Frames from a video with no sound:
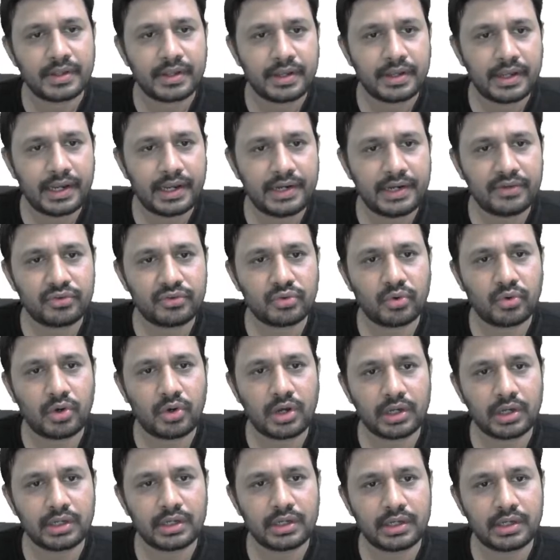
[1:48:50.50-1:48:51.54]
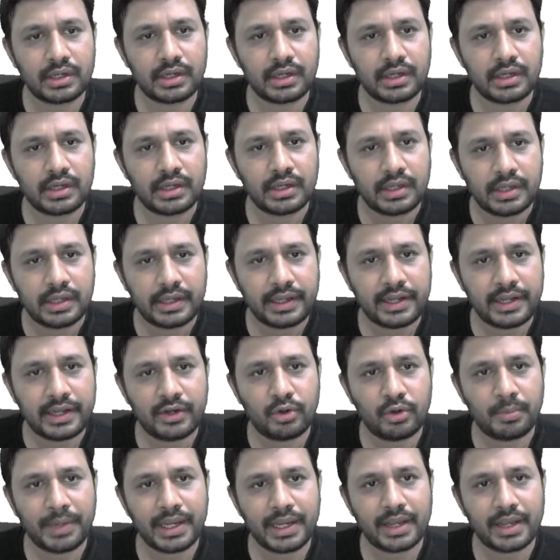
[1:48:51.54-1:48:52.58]
And so on. N
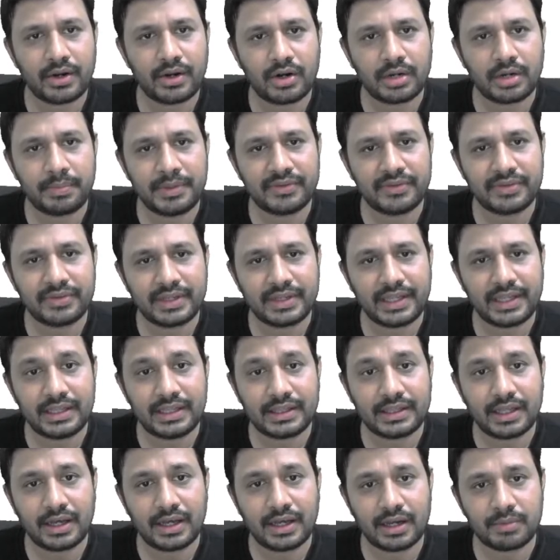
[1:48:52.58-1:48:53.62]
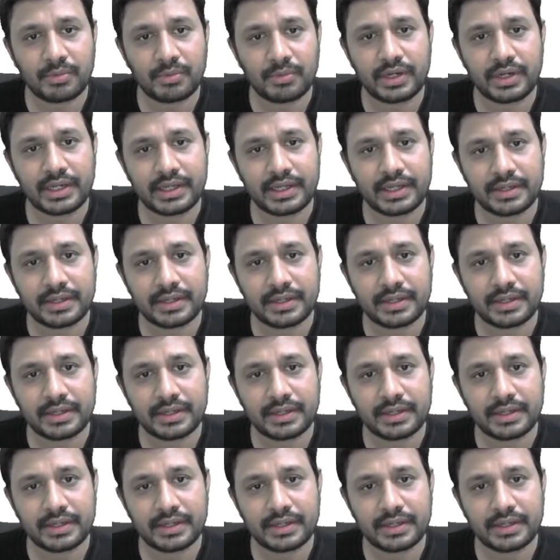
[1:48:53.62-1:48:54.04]
omega naught means nth harmonic.